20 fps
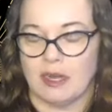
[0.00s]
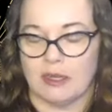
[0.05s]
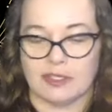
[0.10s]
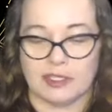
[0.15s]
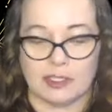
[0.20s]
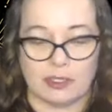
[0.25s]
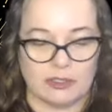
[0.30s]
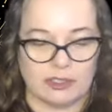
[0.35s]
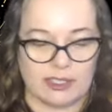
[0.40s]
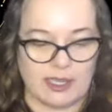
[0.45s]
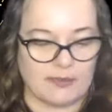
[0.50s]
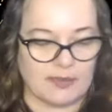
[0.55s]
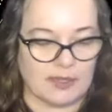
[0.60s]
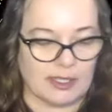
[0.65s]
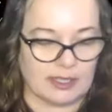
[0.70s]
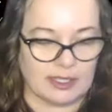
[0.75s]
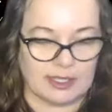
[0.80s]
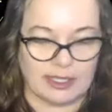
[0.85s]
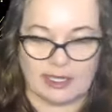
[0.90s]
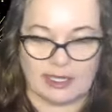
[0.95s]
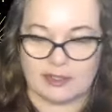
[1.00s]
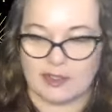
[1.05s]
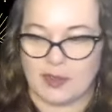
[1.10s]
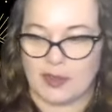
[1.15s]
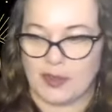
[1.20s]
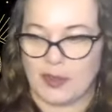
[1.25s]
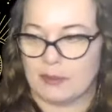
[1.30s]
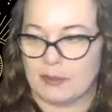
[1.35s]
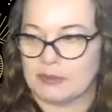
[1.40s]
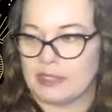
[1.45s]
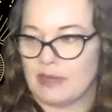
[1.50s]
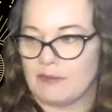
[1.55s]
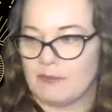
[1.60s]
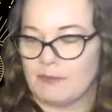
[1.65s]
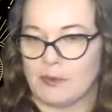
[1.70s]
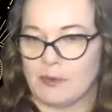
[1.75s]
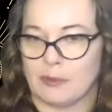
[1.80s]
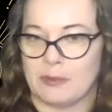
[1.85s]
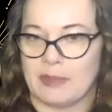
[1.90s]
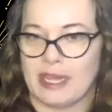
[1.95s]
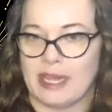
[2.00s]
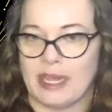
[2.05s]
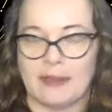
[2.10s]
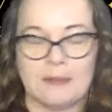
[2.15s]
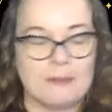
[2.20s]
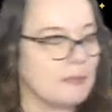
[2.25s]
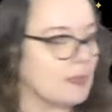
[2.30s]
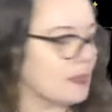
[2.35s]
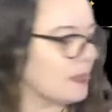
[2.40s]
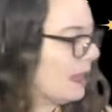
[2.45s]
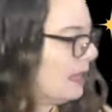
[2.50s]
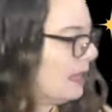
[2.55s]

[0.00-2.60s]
So it definitely gets a thumbs up for me.